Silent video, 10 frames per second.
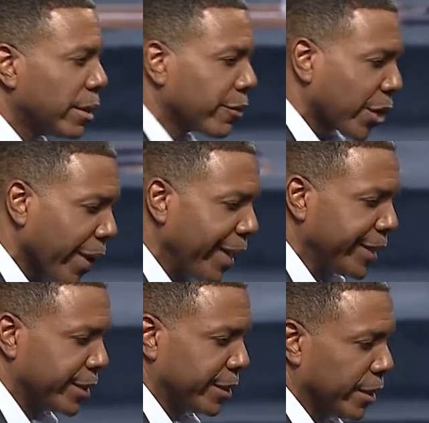of
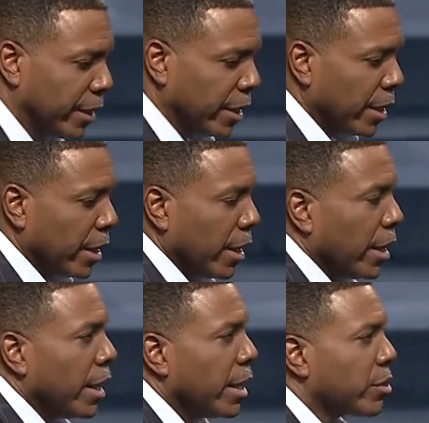grace
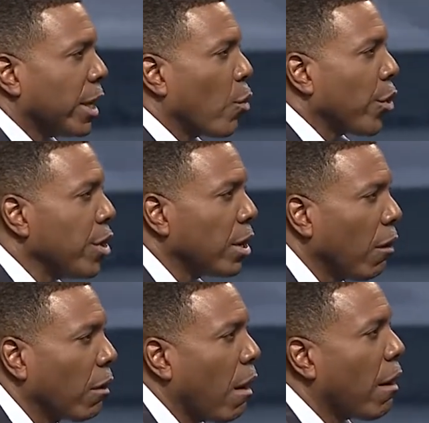is that we're no
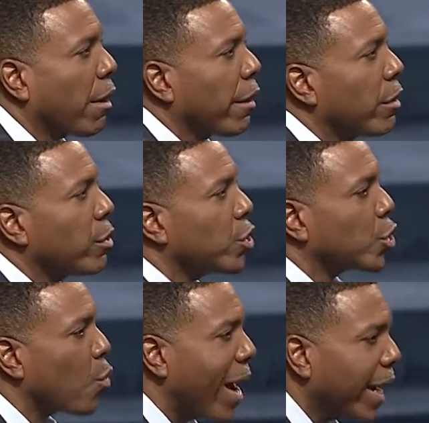longer
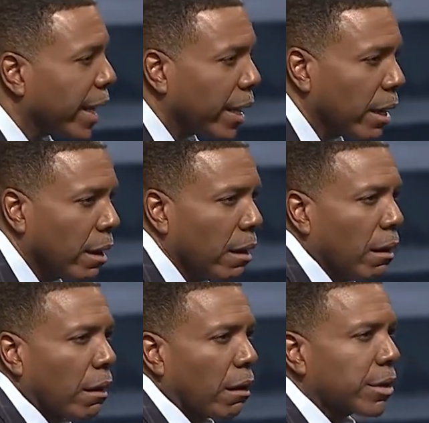sweating
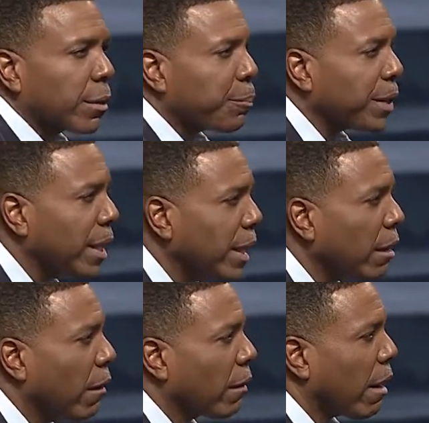or
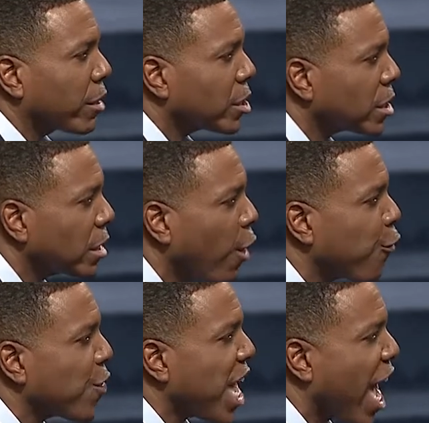depending on our
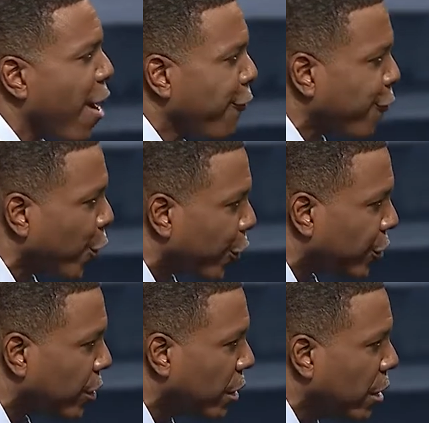self effort